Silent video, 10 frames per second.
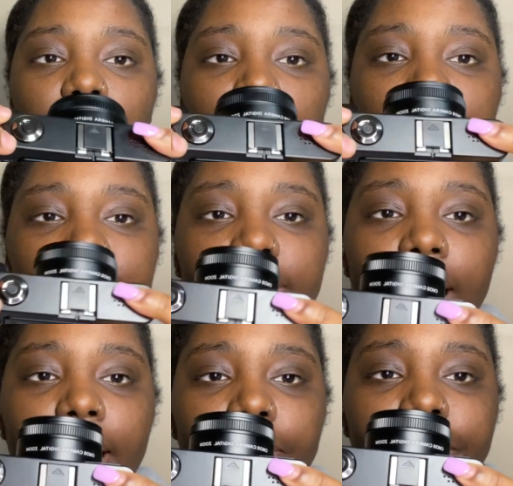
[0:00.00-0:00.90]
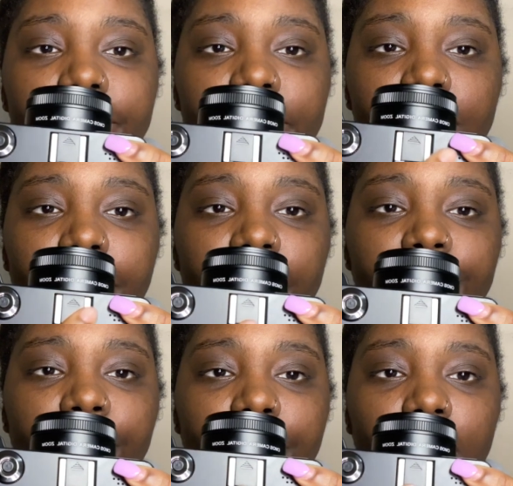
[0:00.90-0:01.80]
On top, there's a space
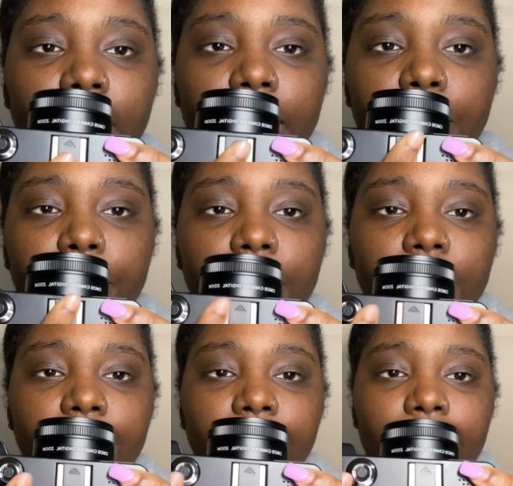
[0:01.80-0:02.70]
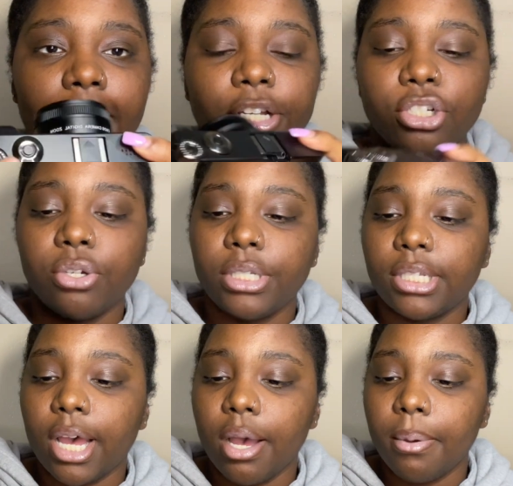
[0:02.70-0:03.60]
for me to like put a flash on
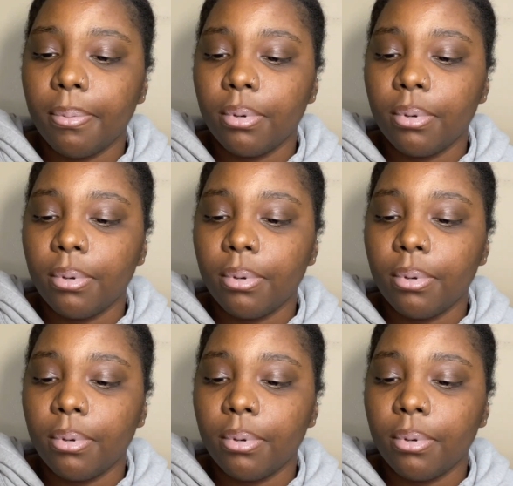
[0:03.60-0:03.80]
top.